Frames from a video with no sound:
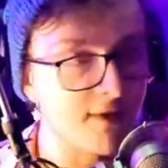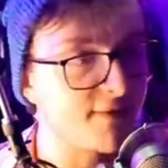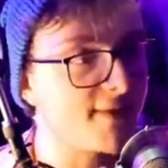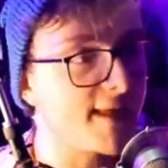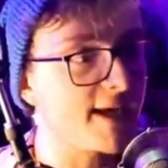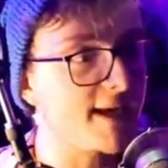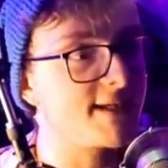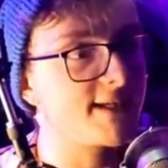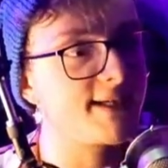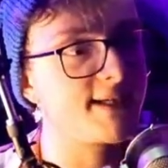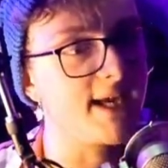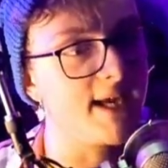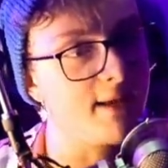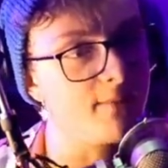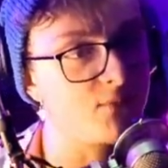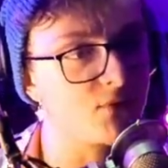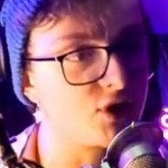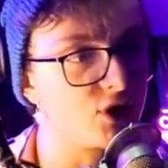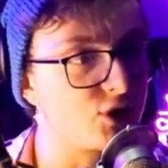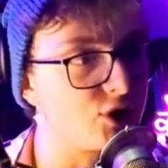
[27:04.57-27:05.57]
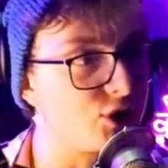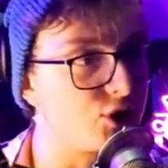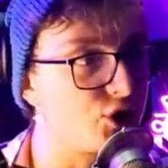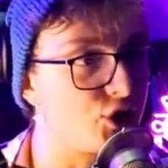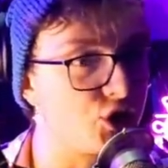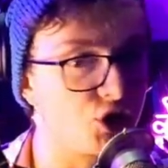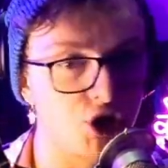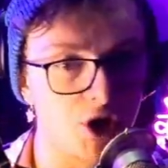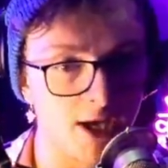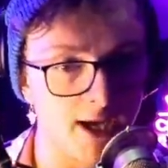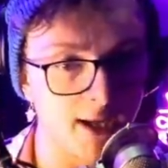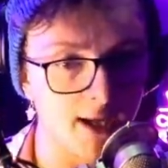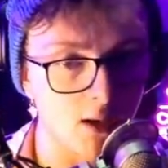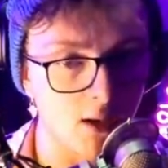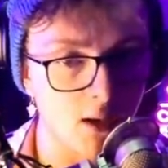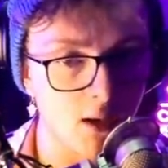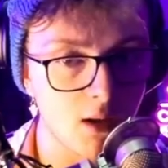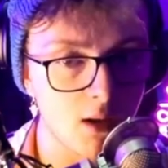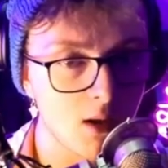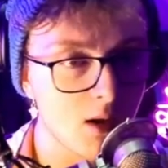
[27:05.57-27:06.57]
they seem to just
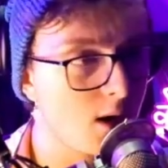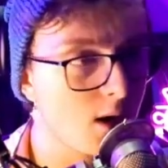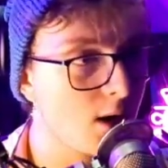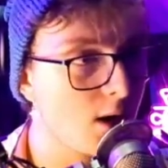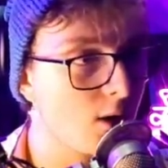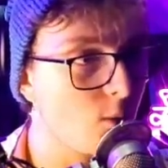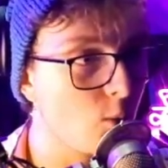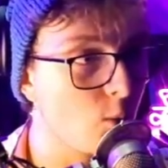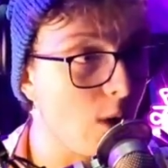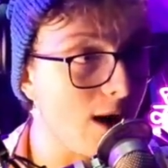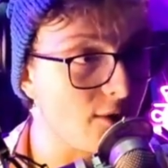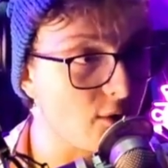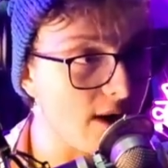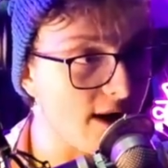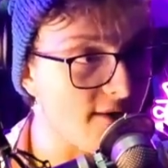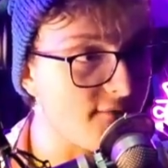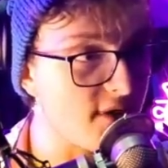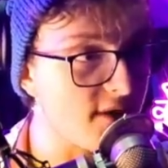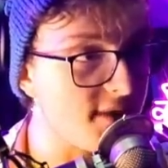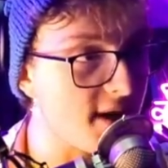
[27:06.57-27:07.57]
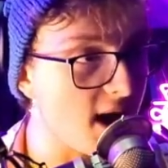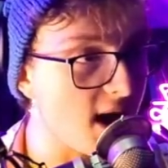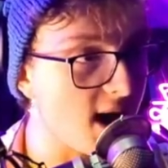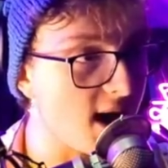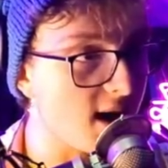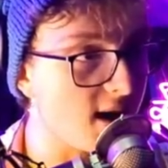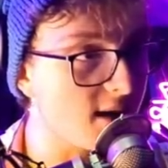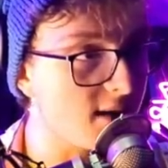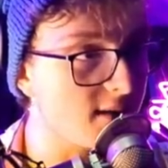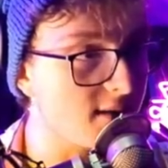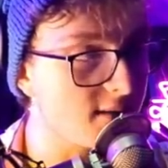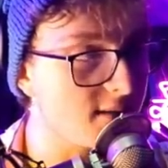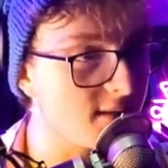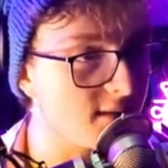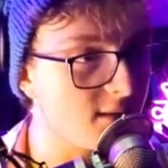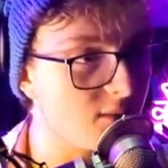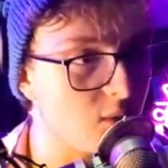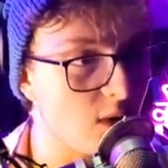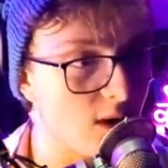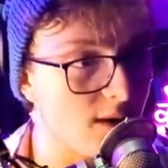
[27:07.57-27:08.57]
chill wherever they're,
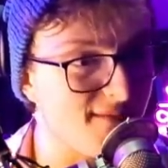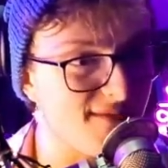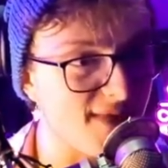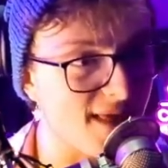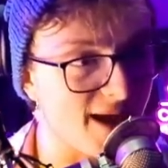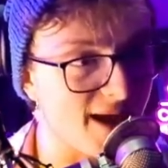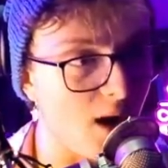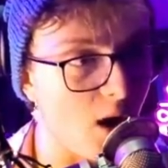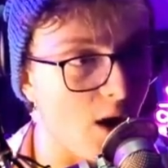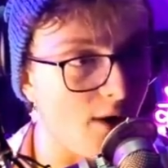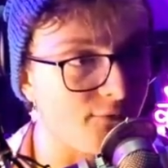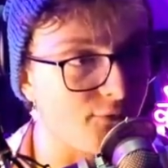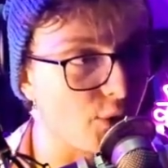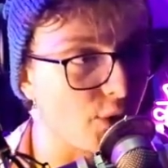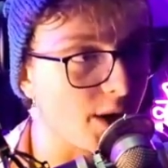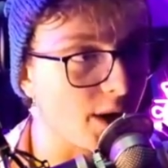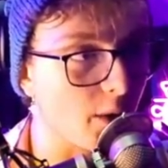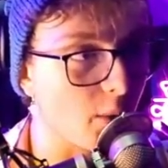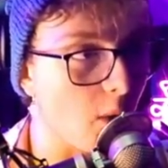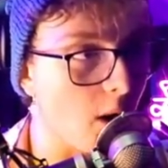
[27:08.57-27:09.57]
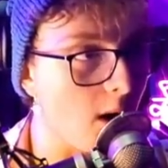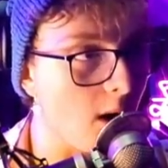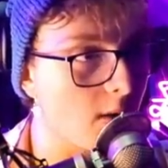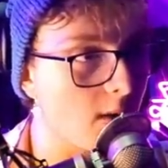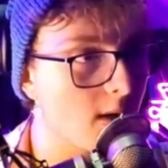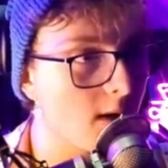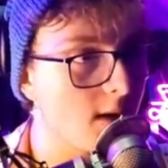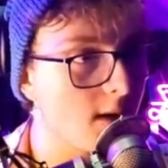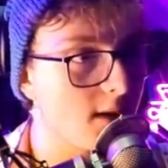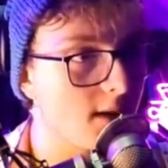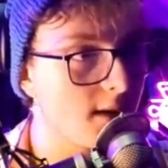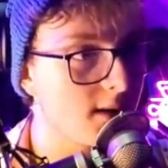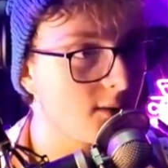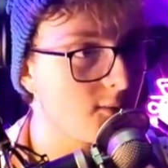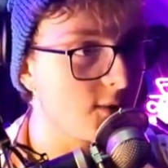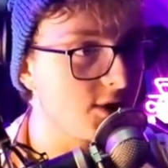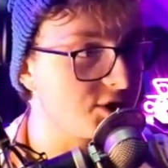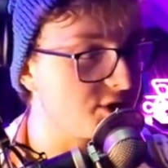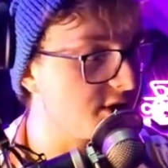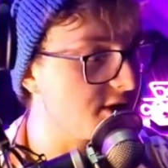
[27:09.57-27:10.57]
wherever they are for a little while,
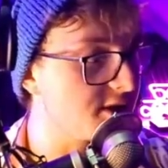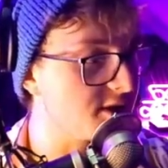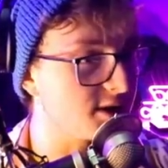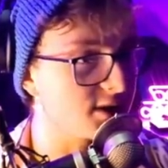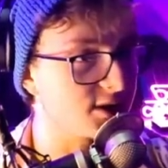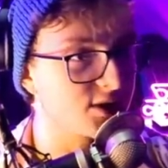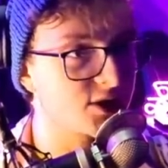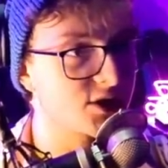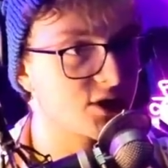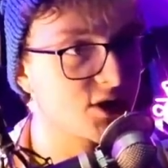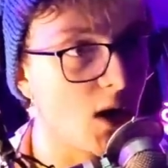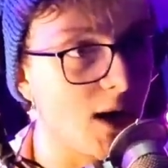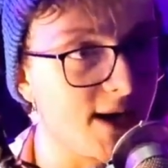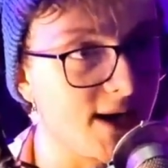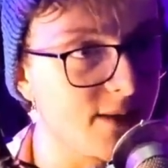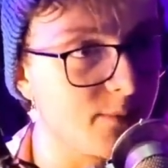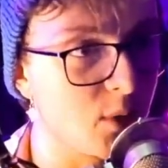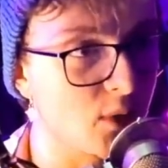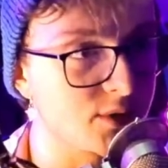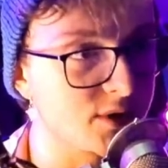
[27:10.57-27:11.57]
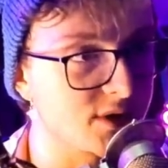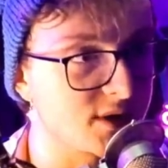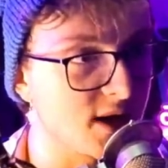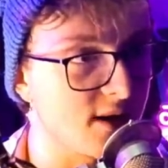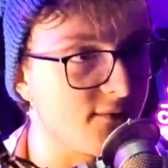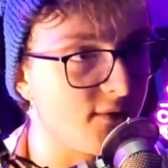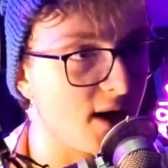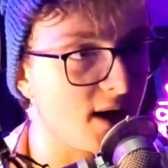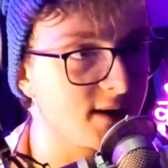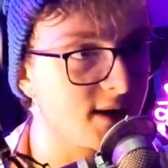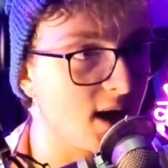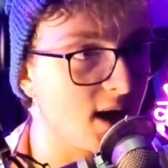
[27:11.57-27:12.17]
which is slightly positive. What I,